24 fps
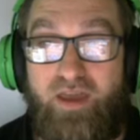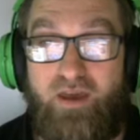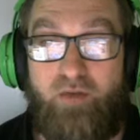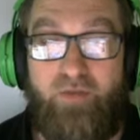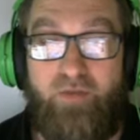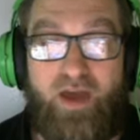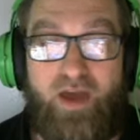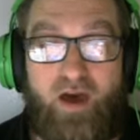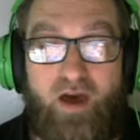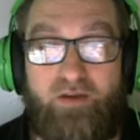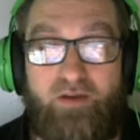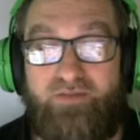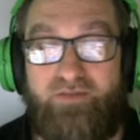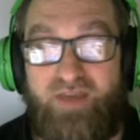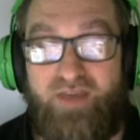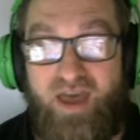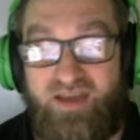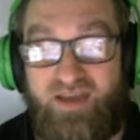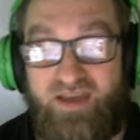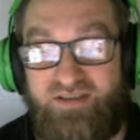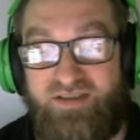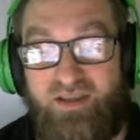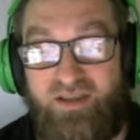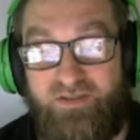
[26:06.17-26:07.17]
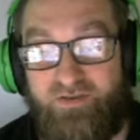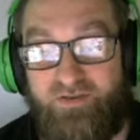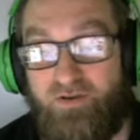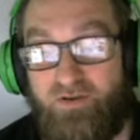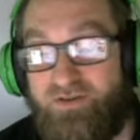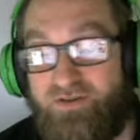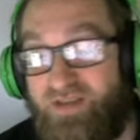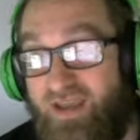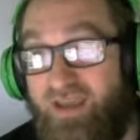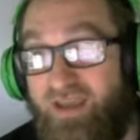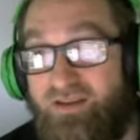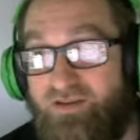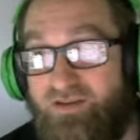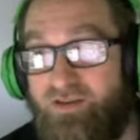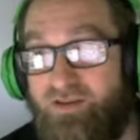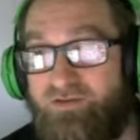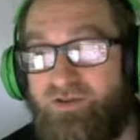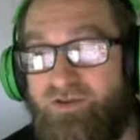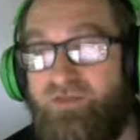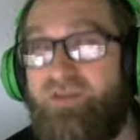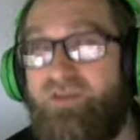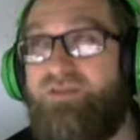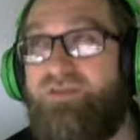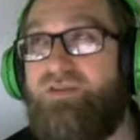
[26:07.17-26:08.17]
coming out in the ST13. So,
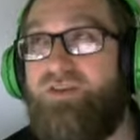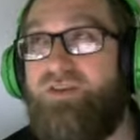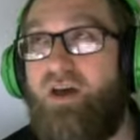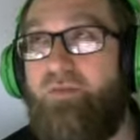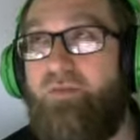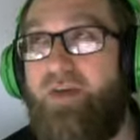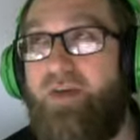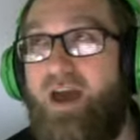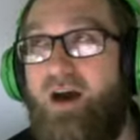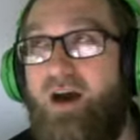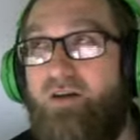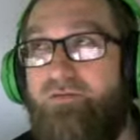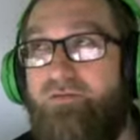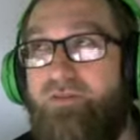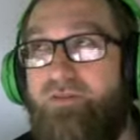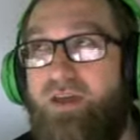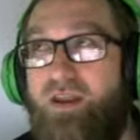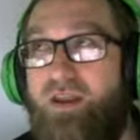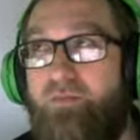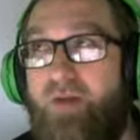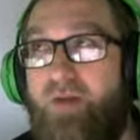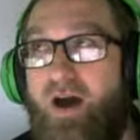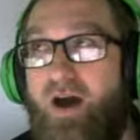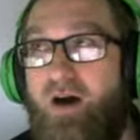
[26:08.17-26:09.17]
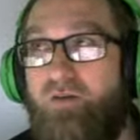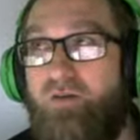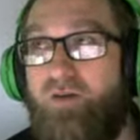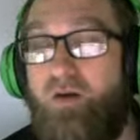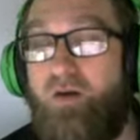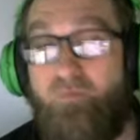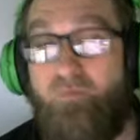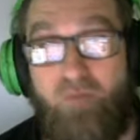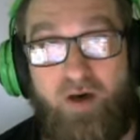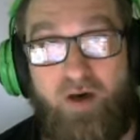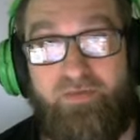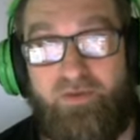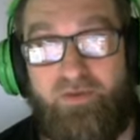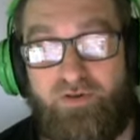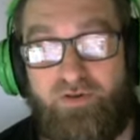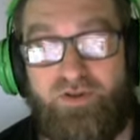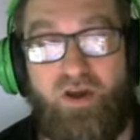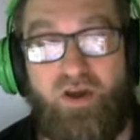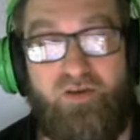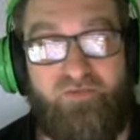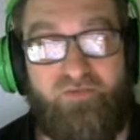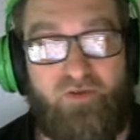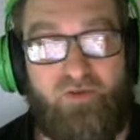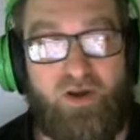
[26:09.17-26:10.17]
so this is coming out in about a month or
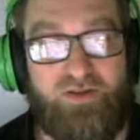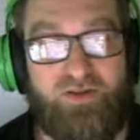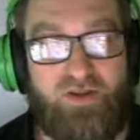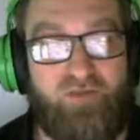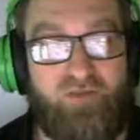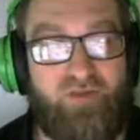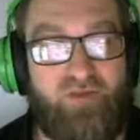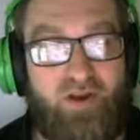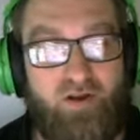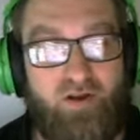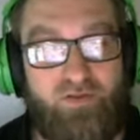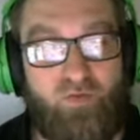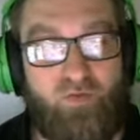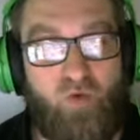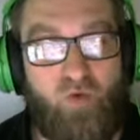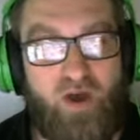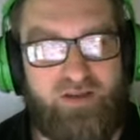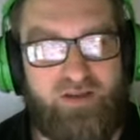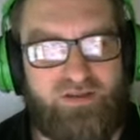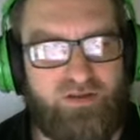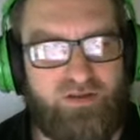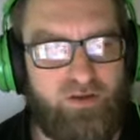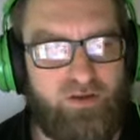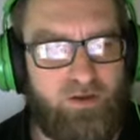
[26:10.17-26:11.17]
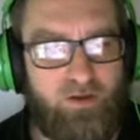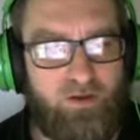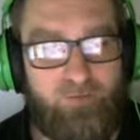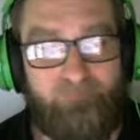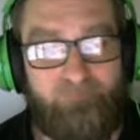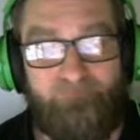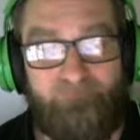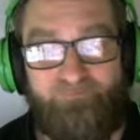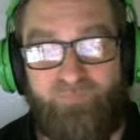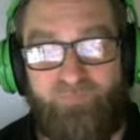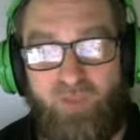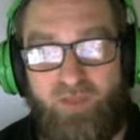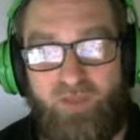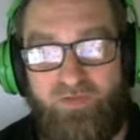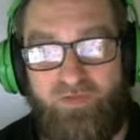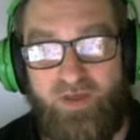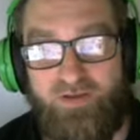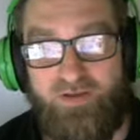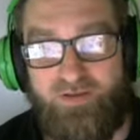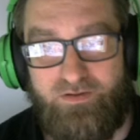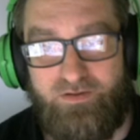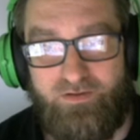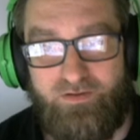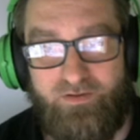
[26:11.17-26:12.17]
so for us over here in the West.
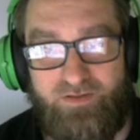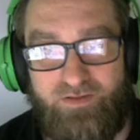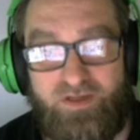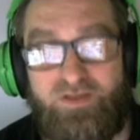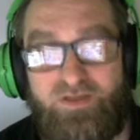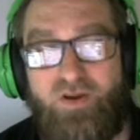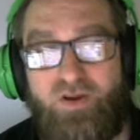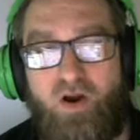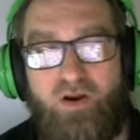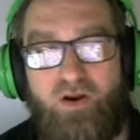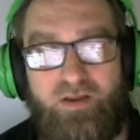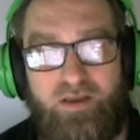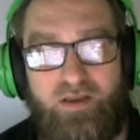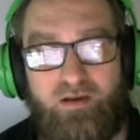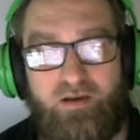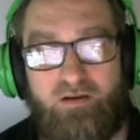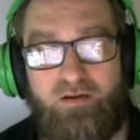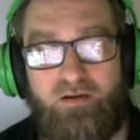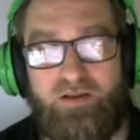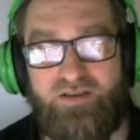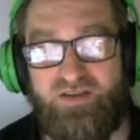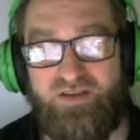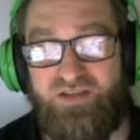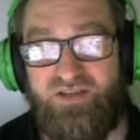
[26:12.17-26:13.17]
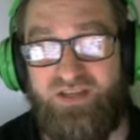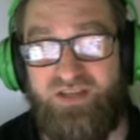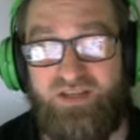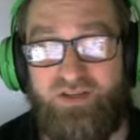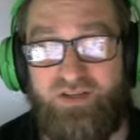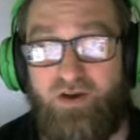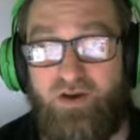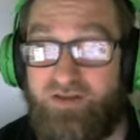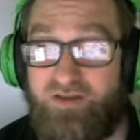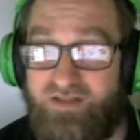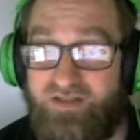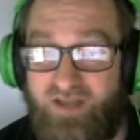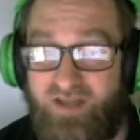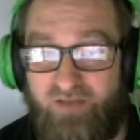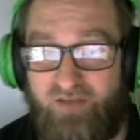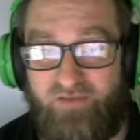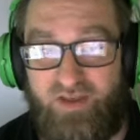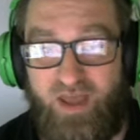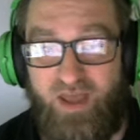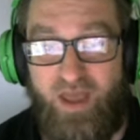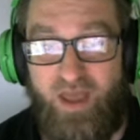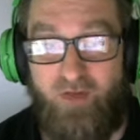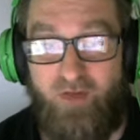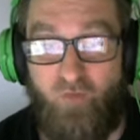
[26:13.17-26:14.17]
This this card here is a 6 cost
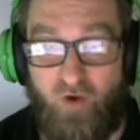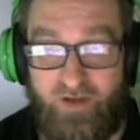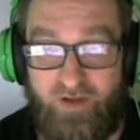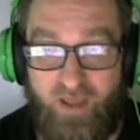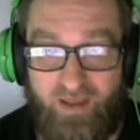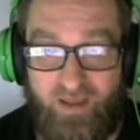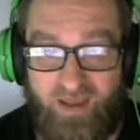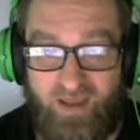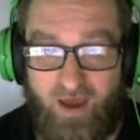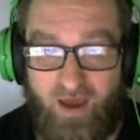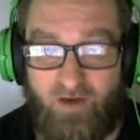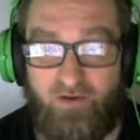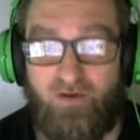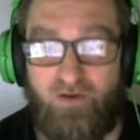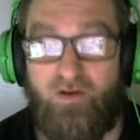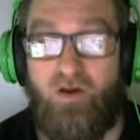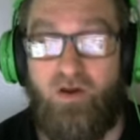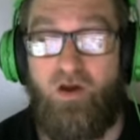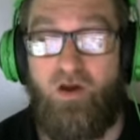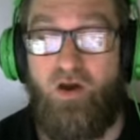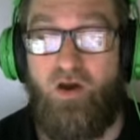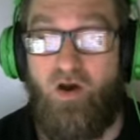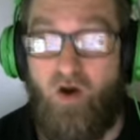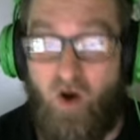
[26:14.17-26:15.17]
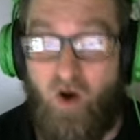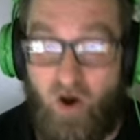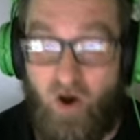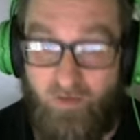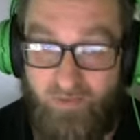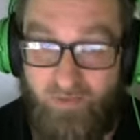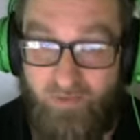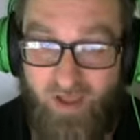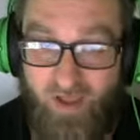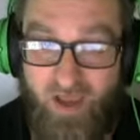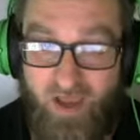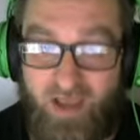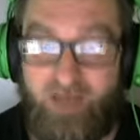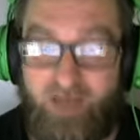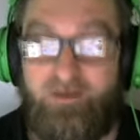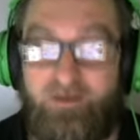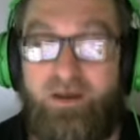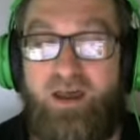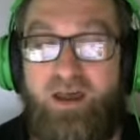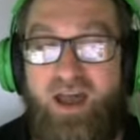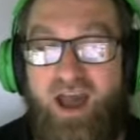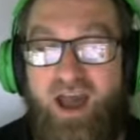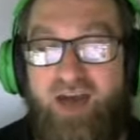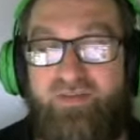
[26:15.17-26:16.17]
7K, 1K counter. On play,
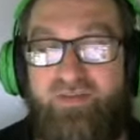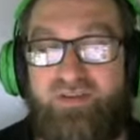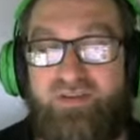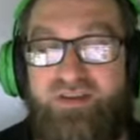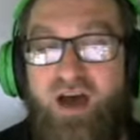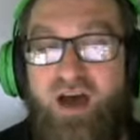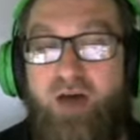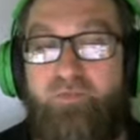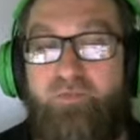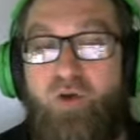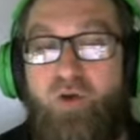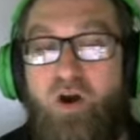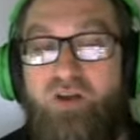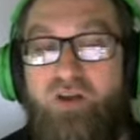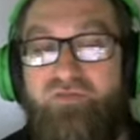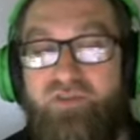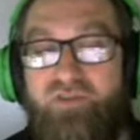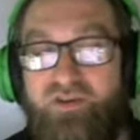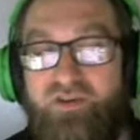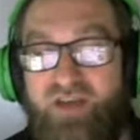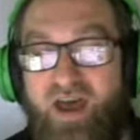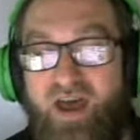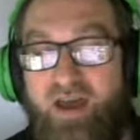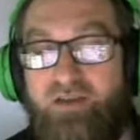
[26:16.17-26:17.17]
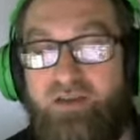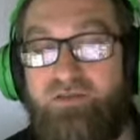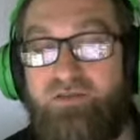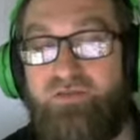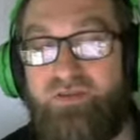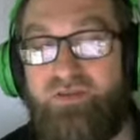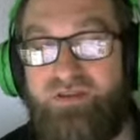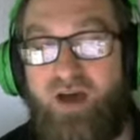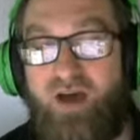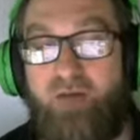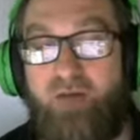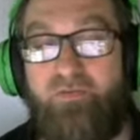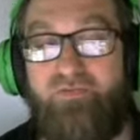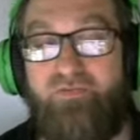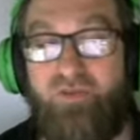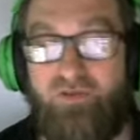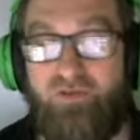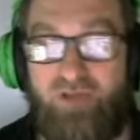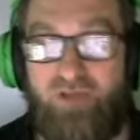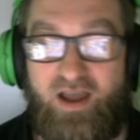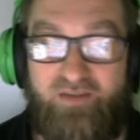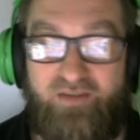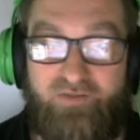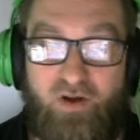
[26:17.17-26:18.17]
add the top card of your deck to the top of your
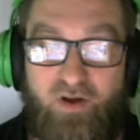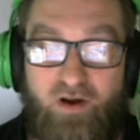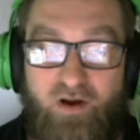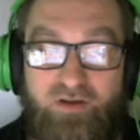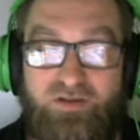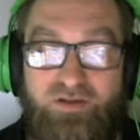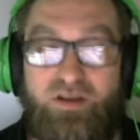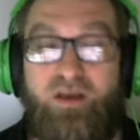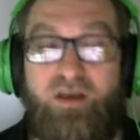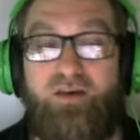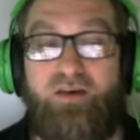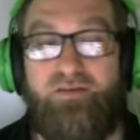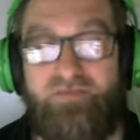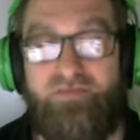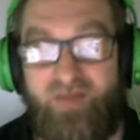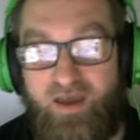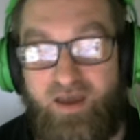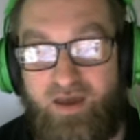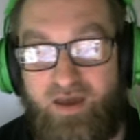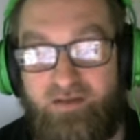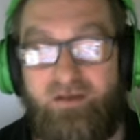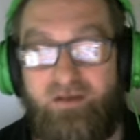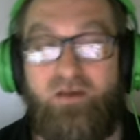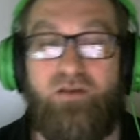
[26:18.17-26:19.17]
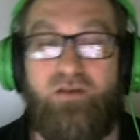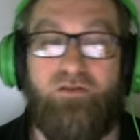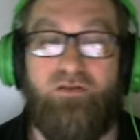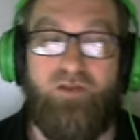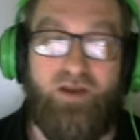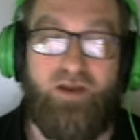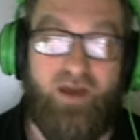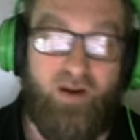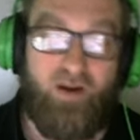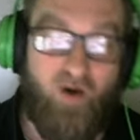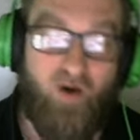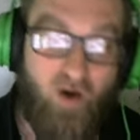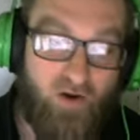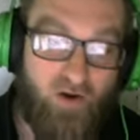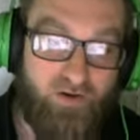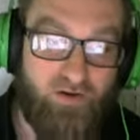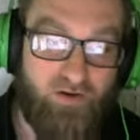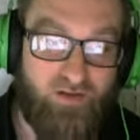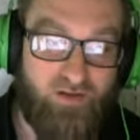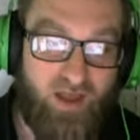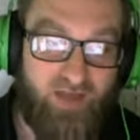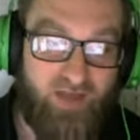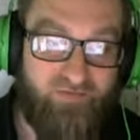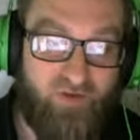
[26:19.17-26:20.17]
life cards. Then look at all your
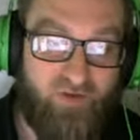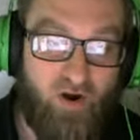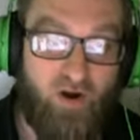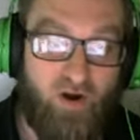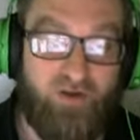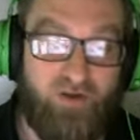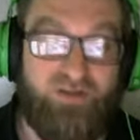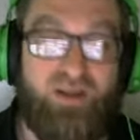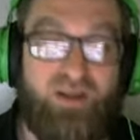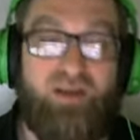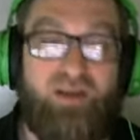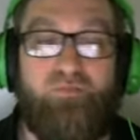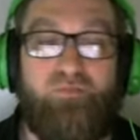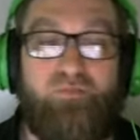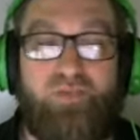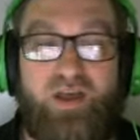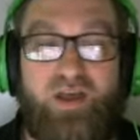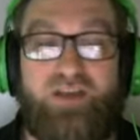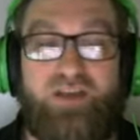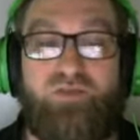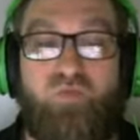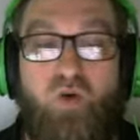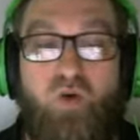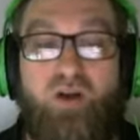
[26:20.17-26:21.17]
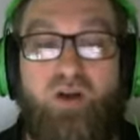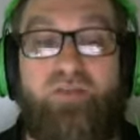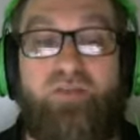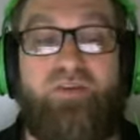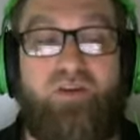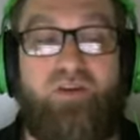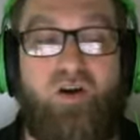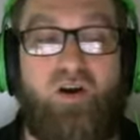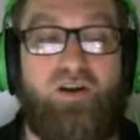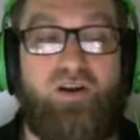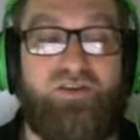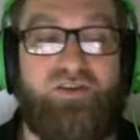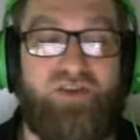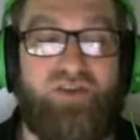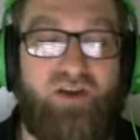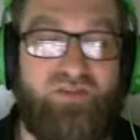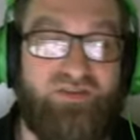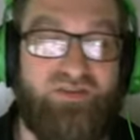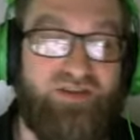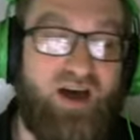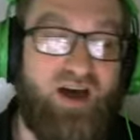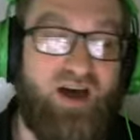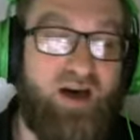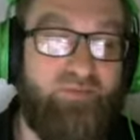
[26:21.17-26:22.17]
life cards, place one of the cards on the
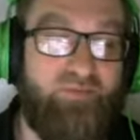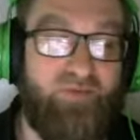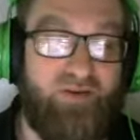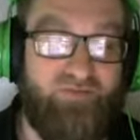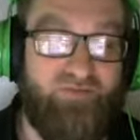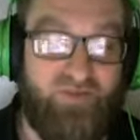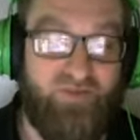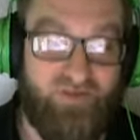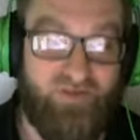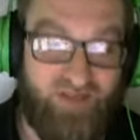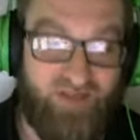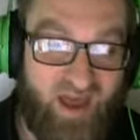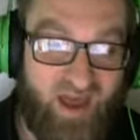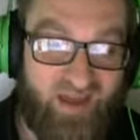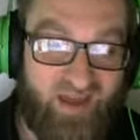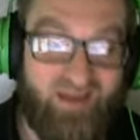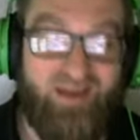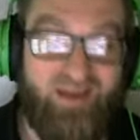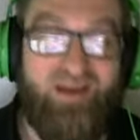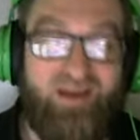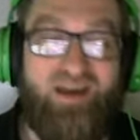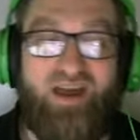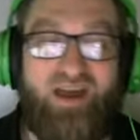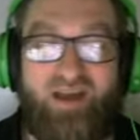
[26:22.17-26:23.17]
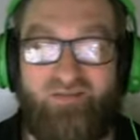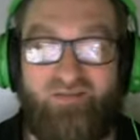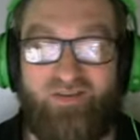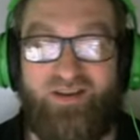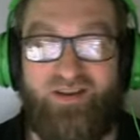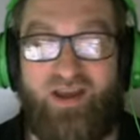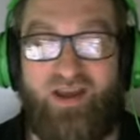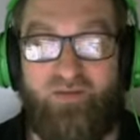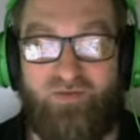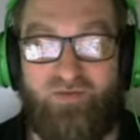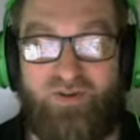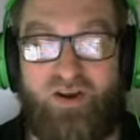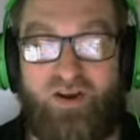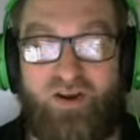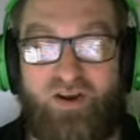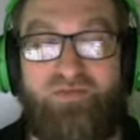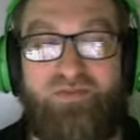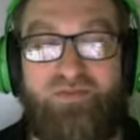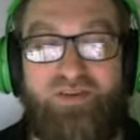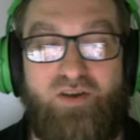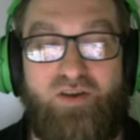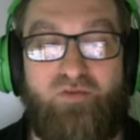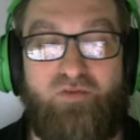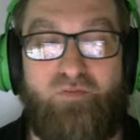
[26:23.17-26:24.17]
top of your deck, and, re and return
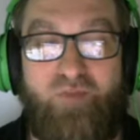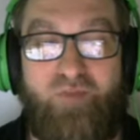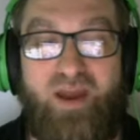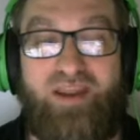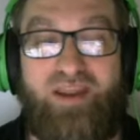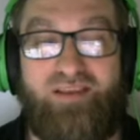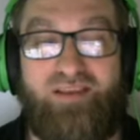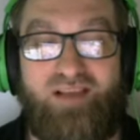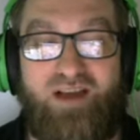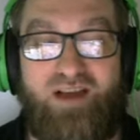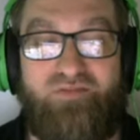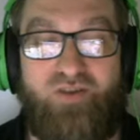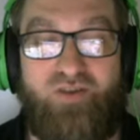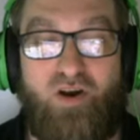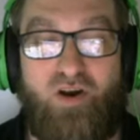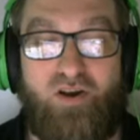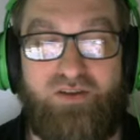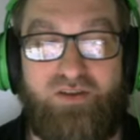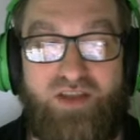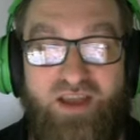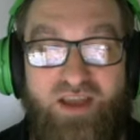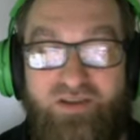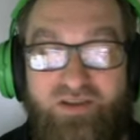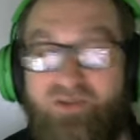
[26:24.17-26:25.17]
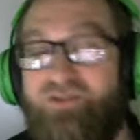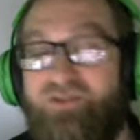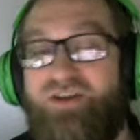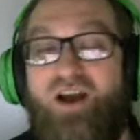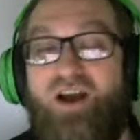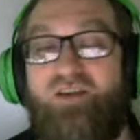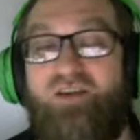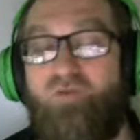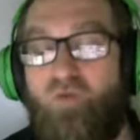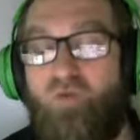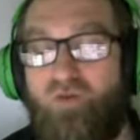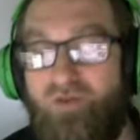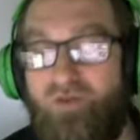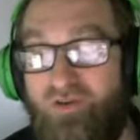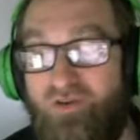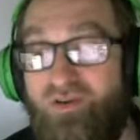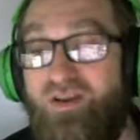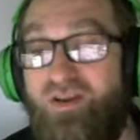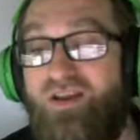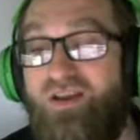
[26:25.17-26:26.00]
your remaining life cards in your desired order.